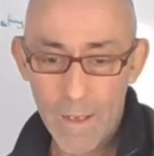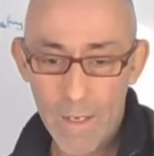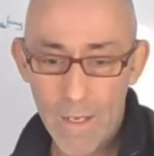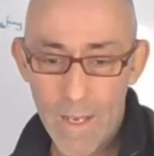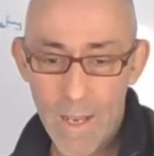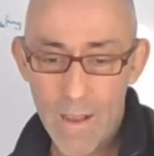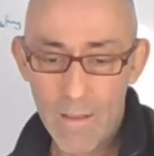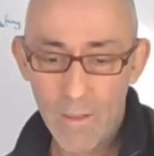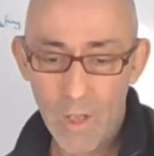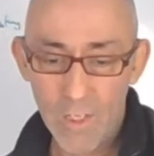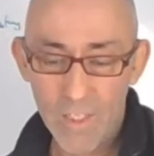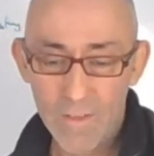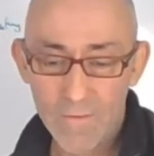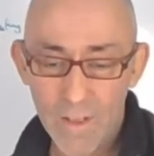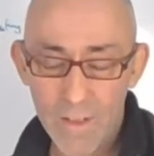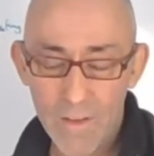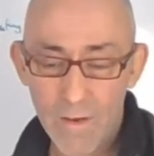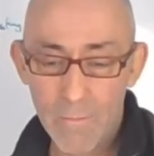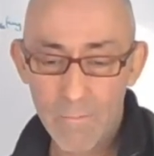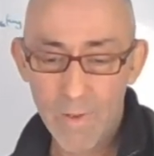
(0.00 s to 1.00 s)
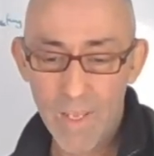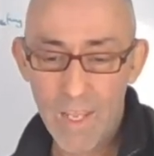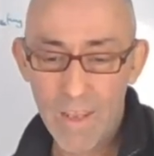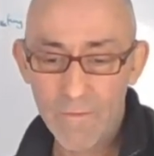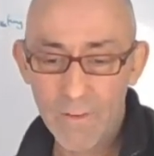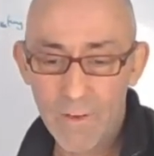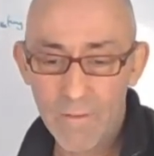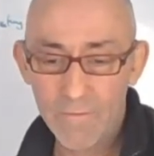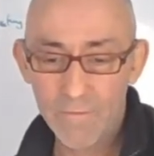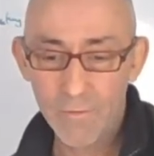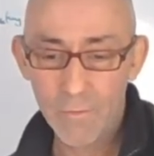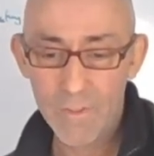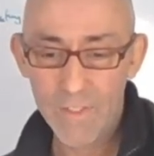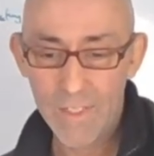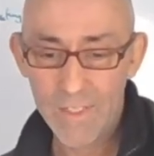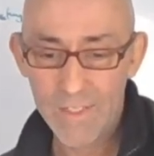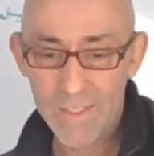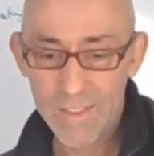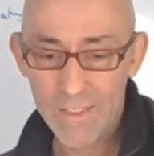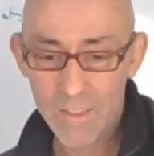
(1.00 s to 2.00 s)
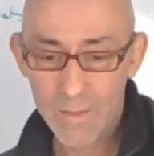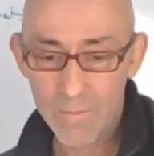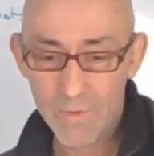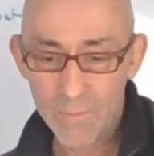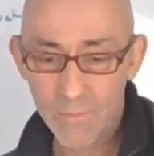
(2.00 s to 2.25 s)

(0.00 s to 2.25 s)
Lots of other behaviour influencing systems